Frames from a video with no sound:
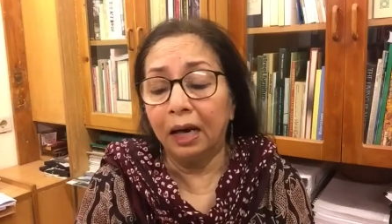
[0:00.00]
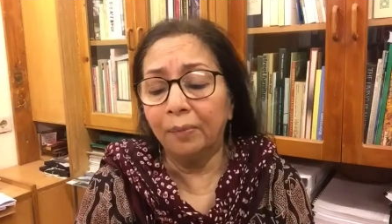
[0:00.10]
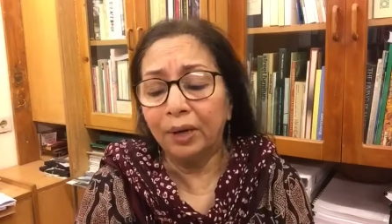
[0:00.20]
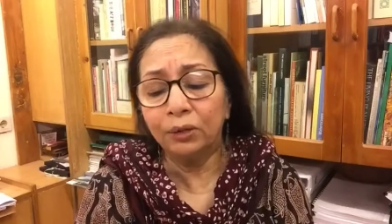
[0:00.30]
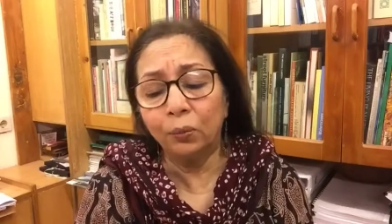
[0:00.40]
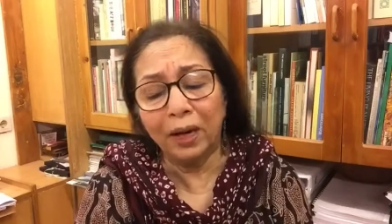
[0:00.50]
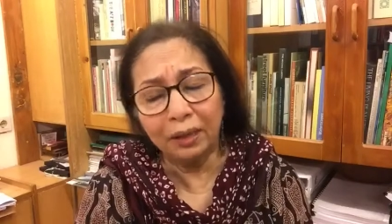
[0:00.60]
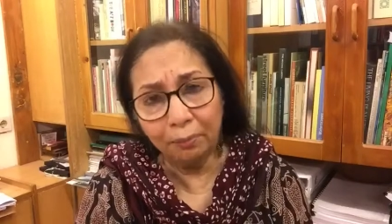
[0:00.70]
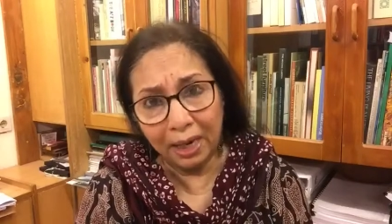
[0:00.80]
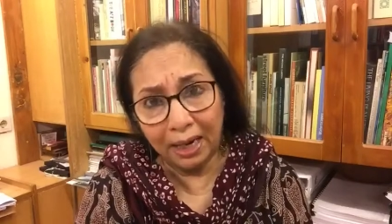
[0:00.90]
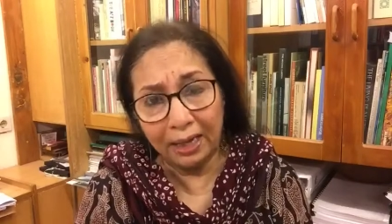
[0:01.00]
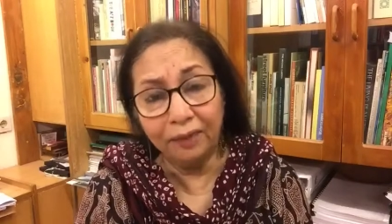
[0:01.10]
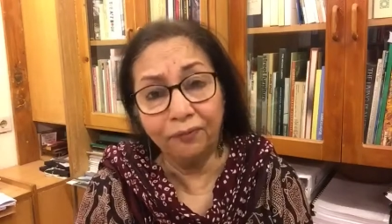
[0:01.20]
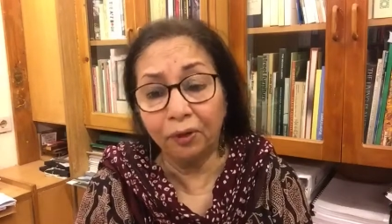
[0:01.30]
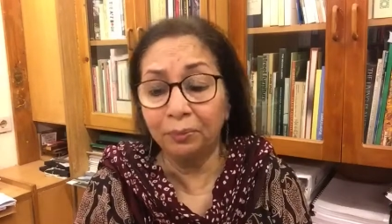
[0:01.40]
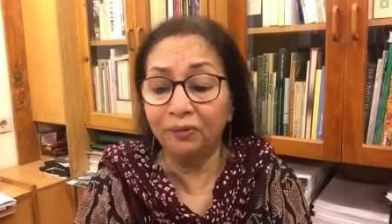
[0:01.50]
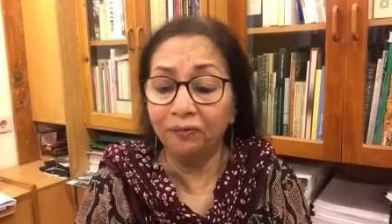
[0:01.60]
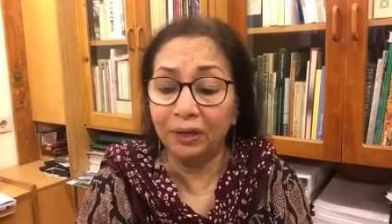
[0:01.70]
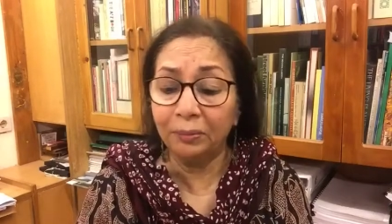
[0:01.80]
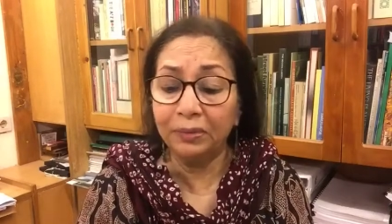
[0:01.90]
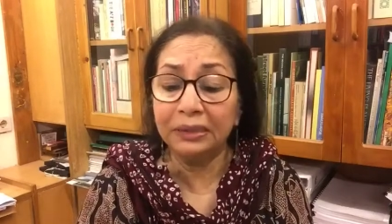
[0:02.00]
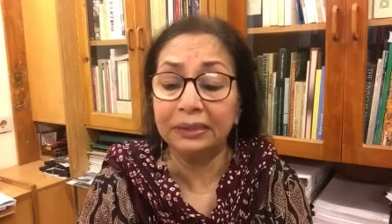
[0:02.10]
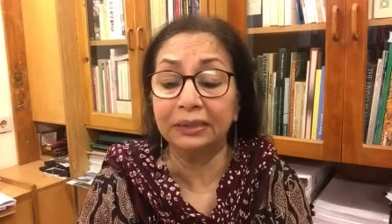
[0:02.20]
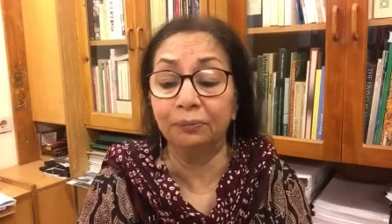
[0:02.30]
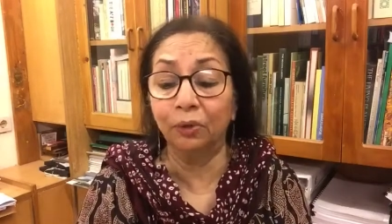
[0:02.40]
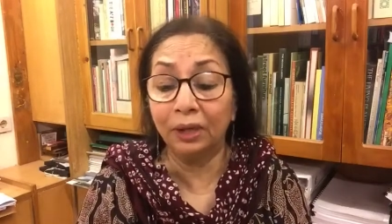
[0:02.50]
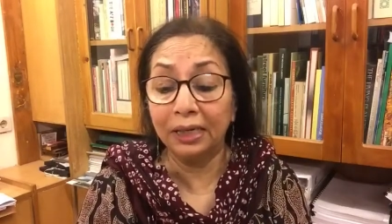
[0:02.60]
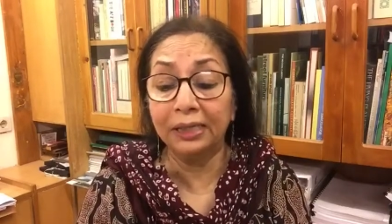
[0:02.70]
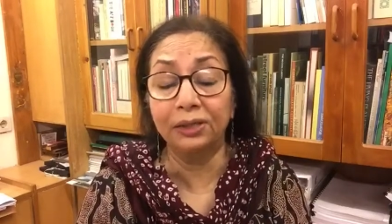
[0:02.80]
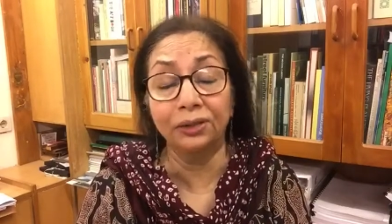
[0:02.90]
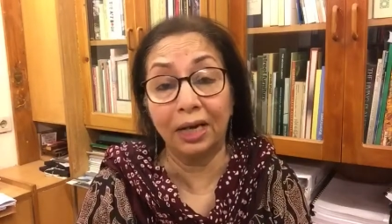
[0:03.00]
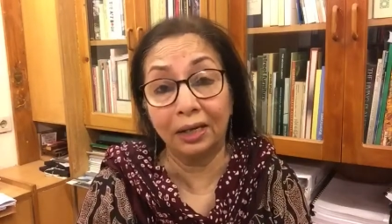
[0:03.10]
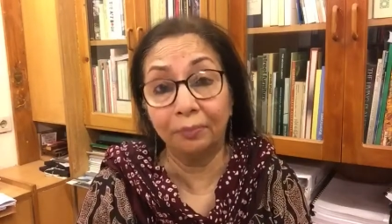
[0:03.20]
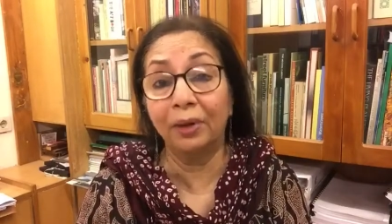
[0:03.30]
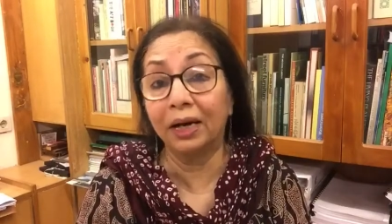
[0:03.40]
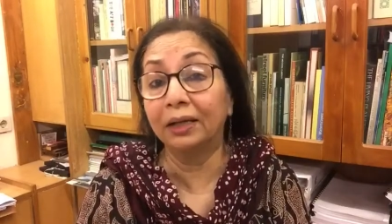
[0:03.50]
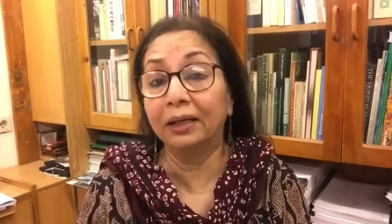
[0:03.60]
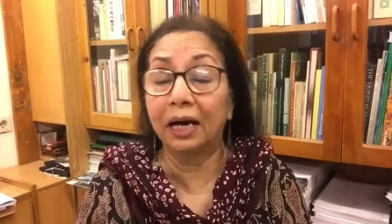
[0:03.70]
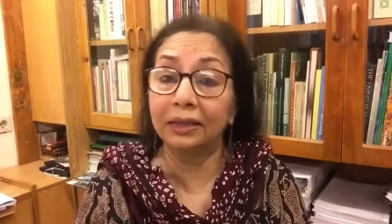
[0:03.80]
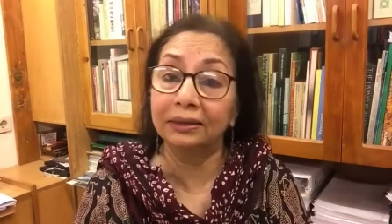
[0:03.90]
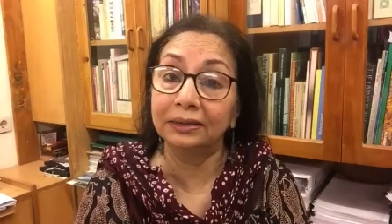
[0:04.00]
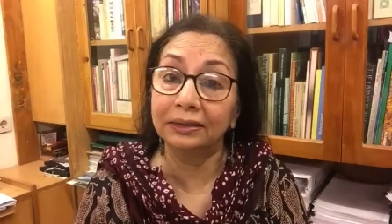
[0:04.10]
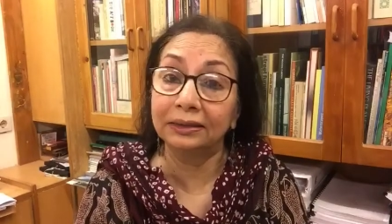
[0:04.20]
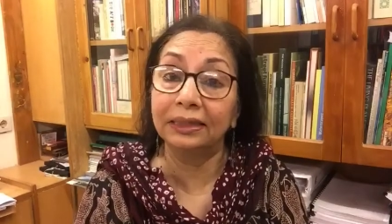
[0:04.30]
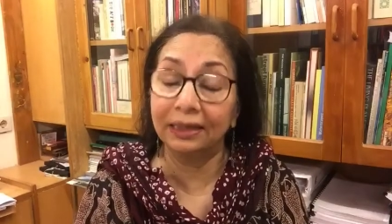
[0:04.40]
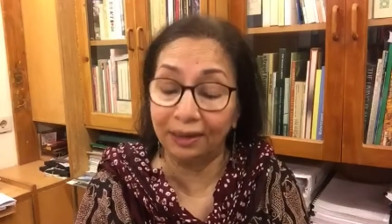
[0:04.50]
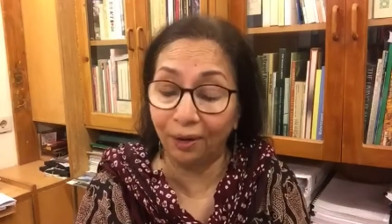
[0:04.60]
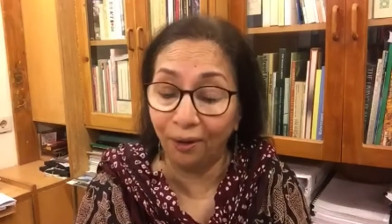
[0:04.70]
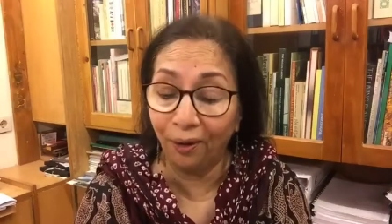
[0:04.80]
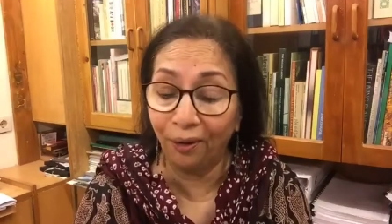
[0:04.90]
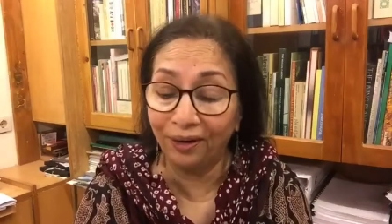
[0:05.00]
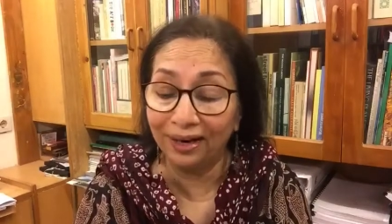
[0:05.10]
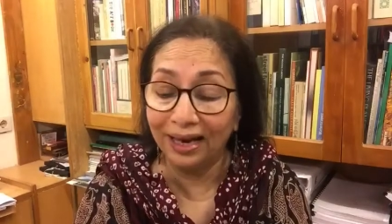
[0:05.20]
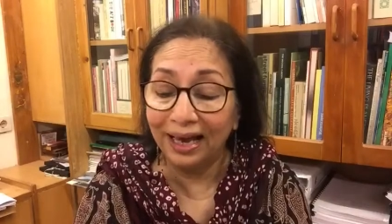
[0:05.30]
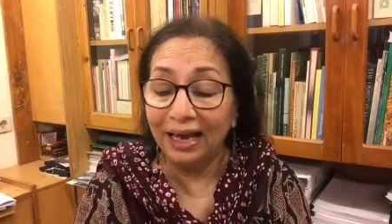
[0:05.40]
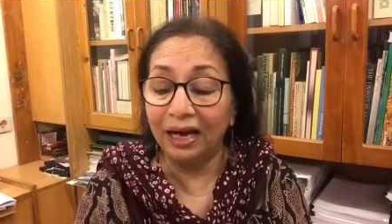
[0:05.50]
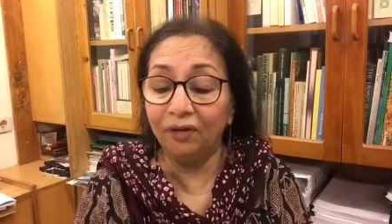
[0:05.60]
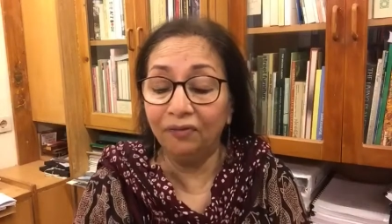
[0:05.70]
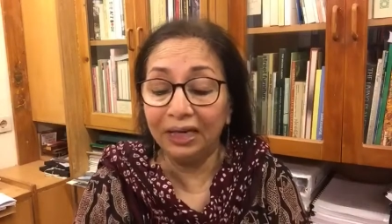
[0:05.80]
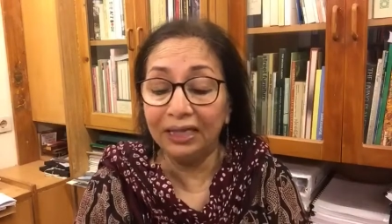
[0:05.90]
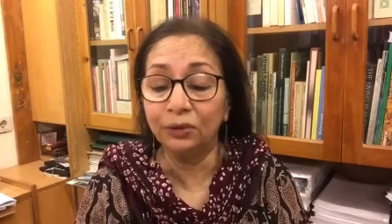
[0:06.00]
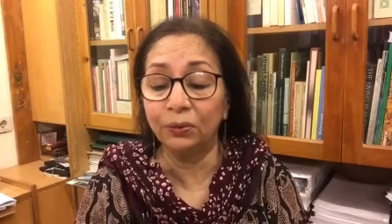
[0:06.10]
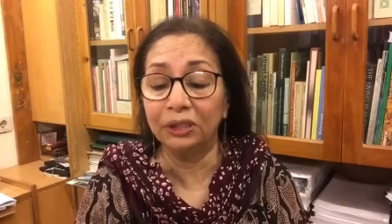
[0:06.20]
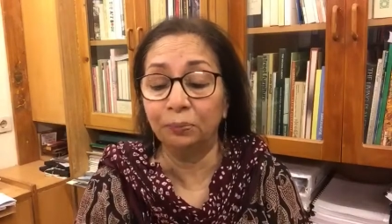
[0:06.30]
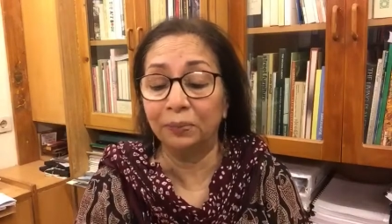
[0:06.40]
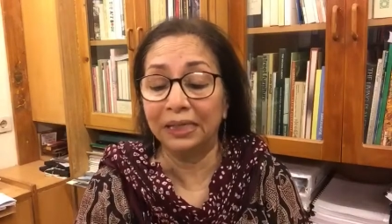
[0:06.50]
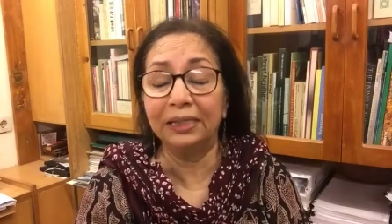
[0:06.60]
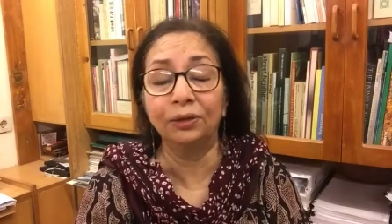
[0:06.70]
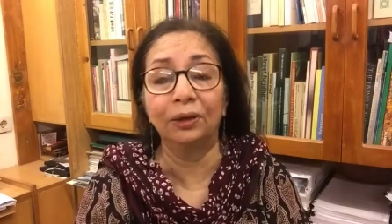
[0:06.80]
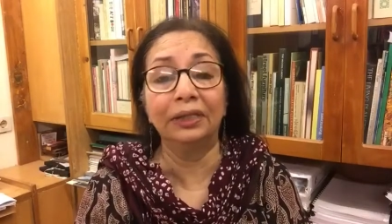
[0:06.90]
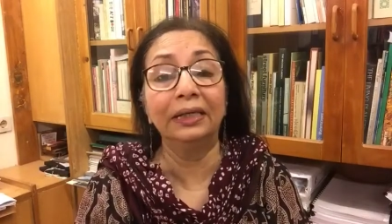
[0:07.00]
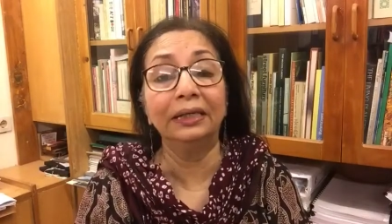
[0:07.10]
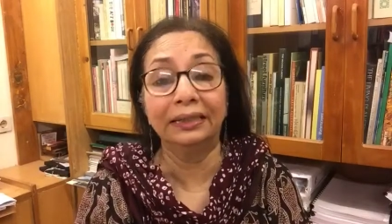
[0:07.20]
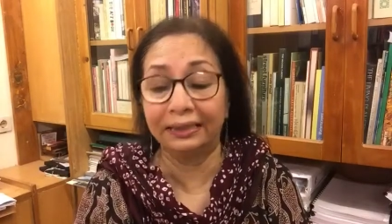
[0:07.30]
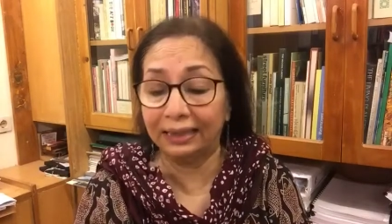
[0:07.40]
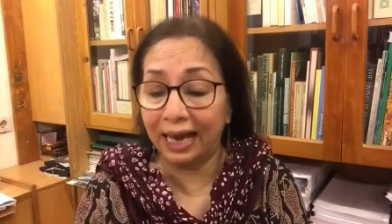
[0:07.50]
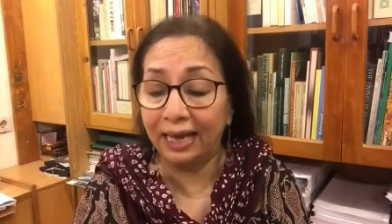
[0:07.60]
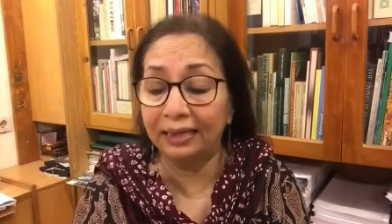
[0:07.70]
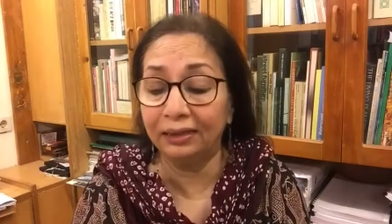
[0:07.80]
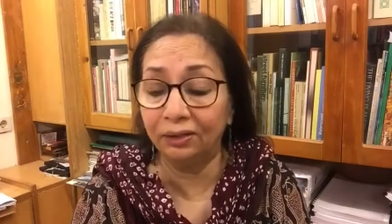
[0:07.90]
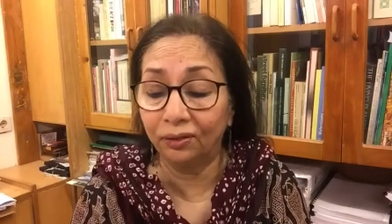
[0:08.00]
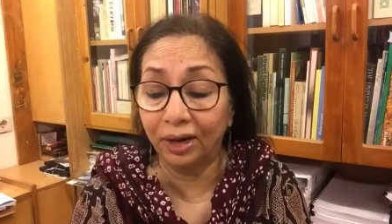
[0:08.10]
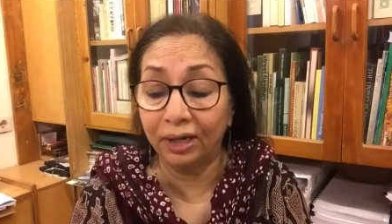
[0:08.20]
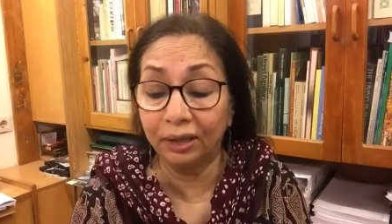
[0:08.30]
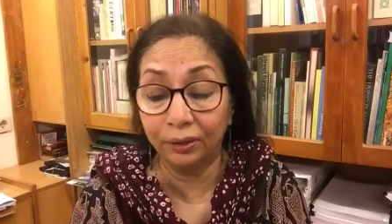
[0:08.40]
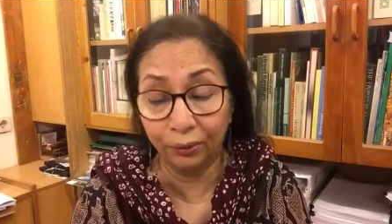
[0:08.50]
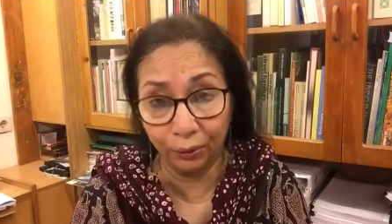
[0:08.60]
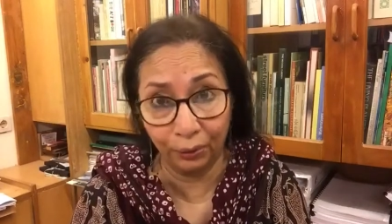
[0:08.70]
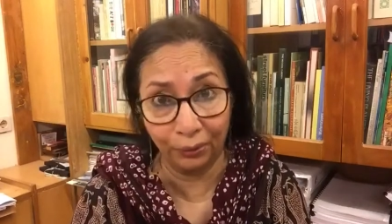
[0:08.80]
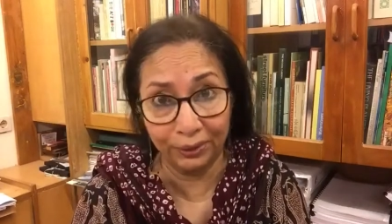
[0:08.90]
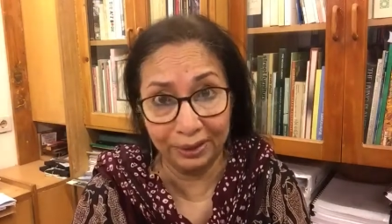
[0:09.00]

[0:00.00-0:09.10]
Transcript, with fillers: about one mile from the famous Mughal Shalimar Gardens in Lahore, a village was built on the Grand Trunk Road